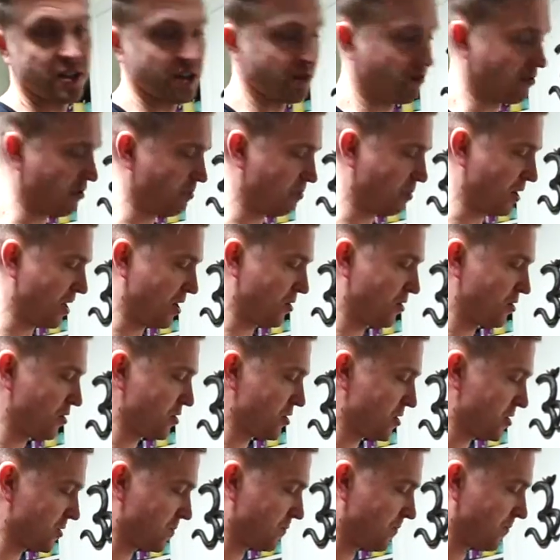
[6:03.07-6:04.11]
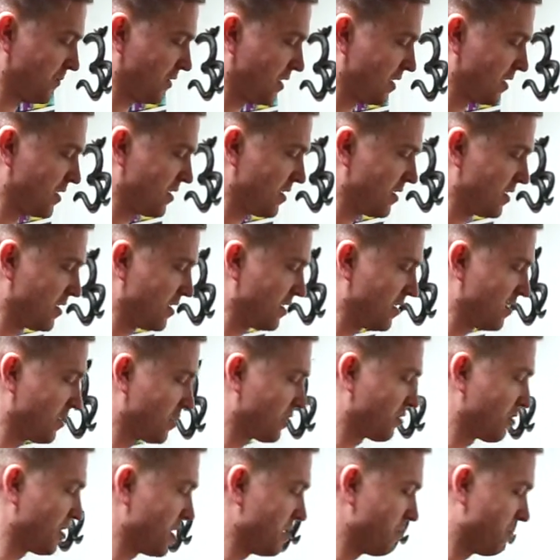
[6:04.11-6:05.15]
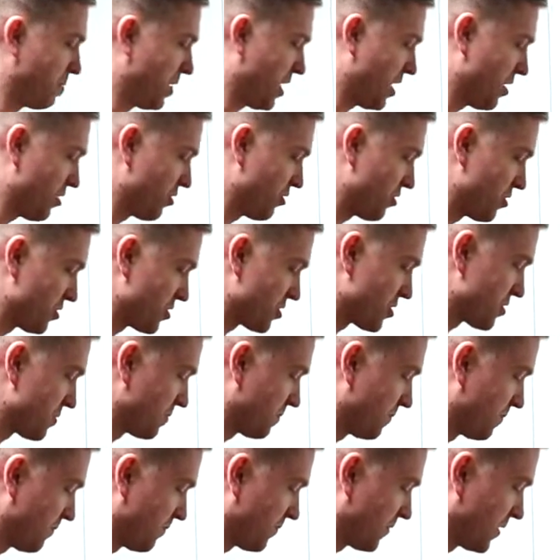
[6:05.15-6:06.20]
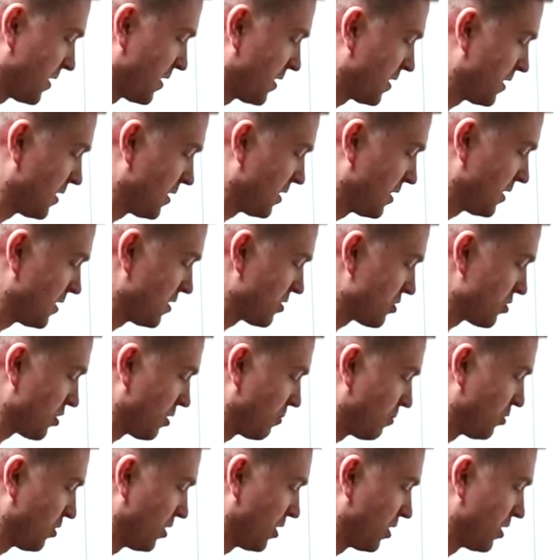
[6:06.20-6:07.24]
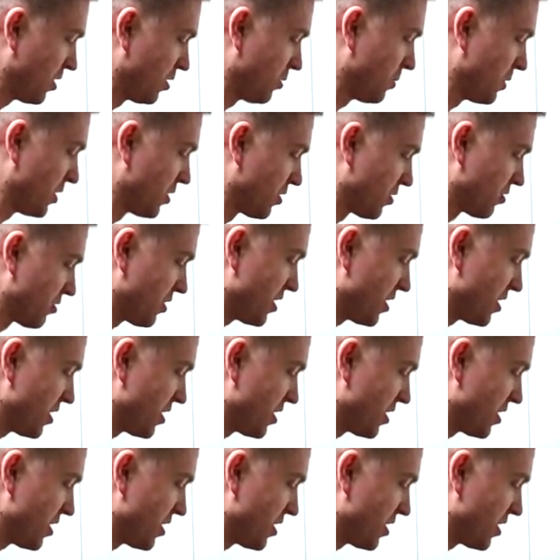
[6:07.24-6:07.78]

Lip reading: different powders, green powders. So I put a little bit of